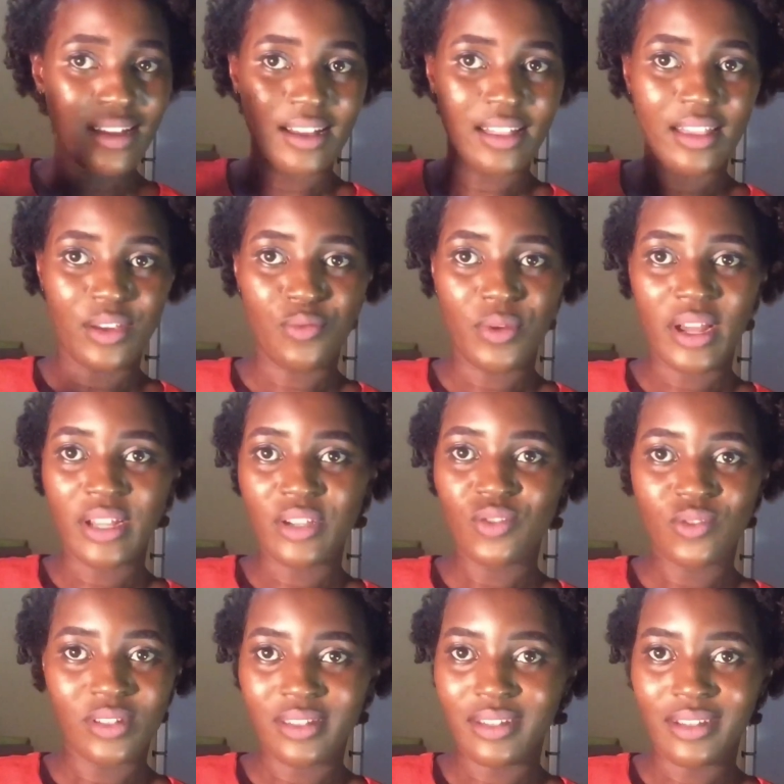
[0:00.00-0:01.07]
and then we
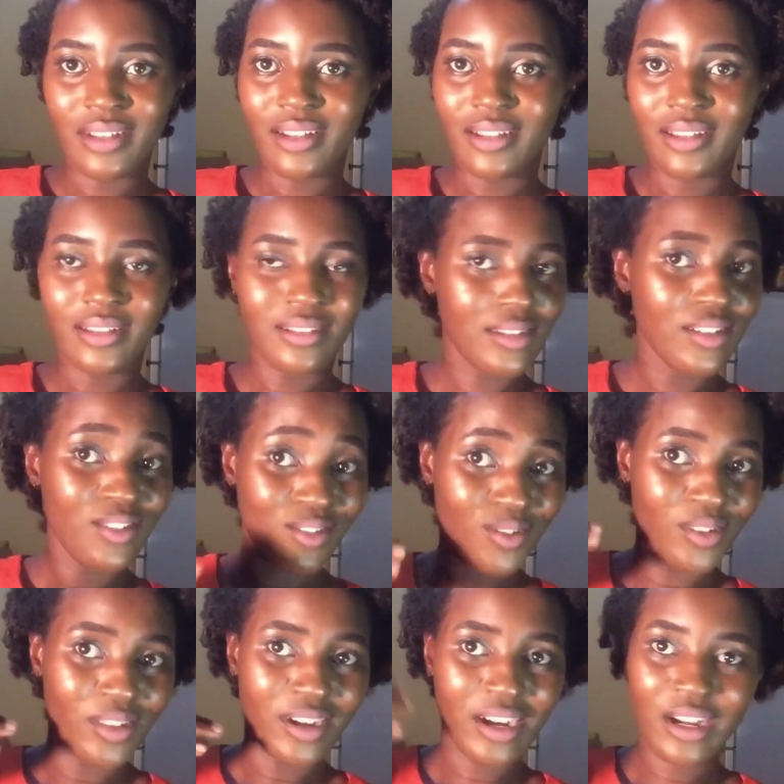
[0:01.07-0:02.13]
untwisted, and you
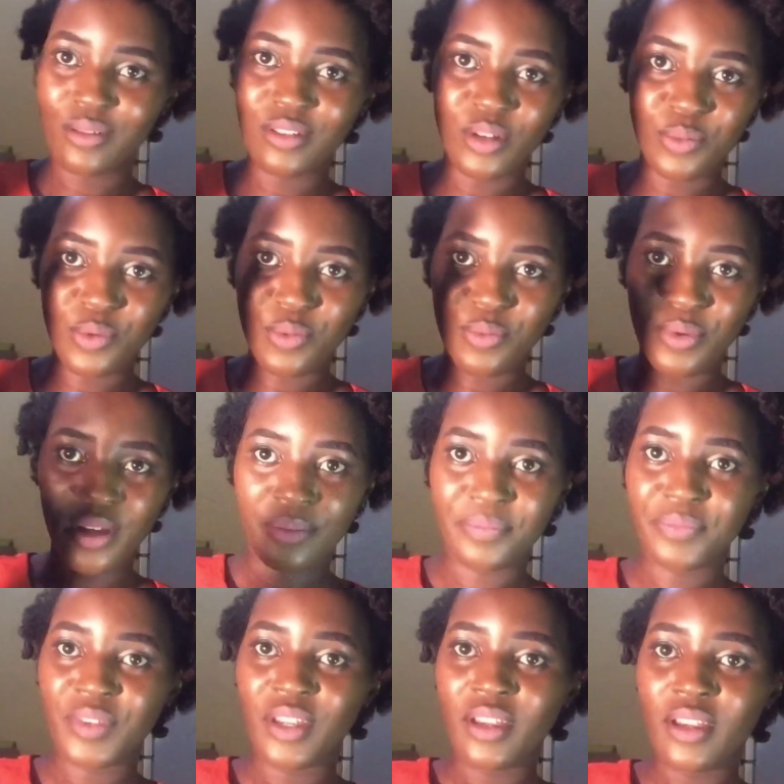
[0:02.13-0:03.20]
know, the curls are popping.
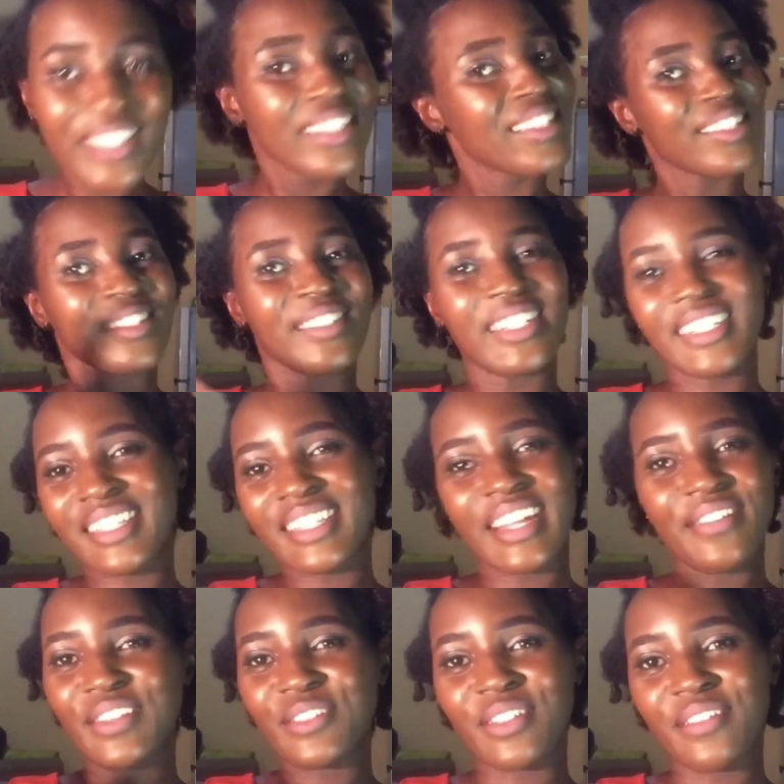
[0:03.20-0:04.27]
So let's
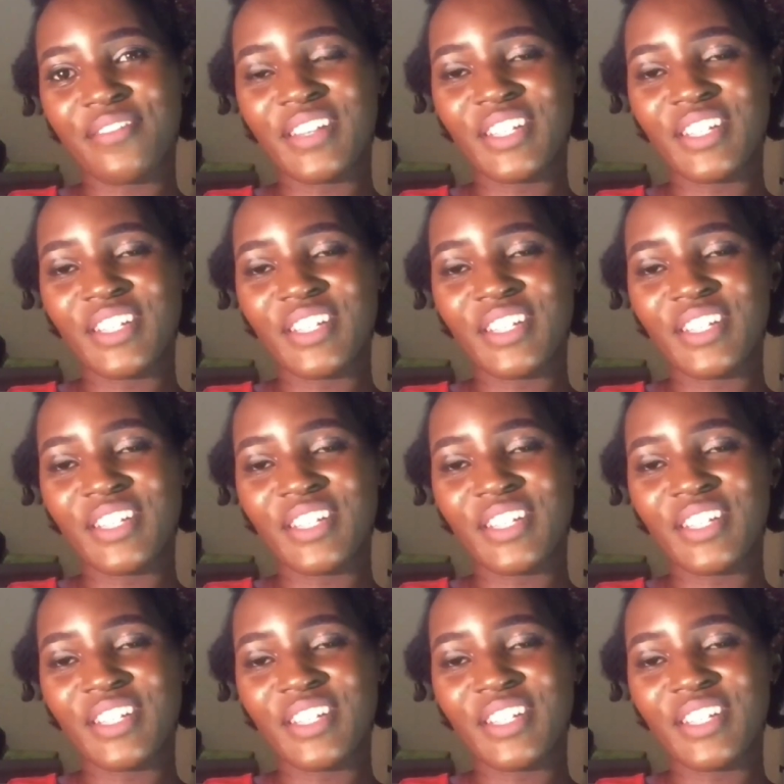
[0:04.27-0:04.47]
dive into the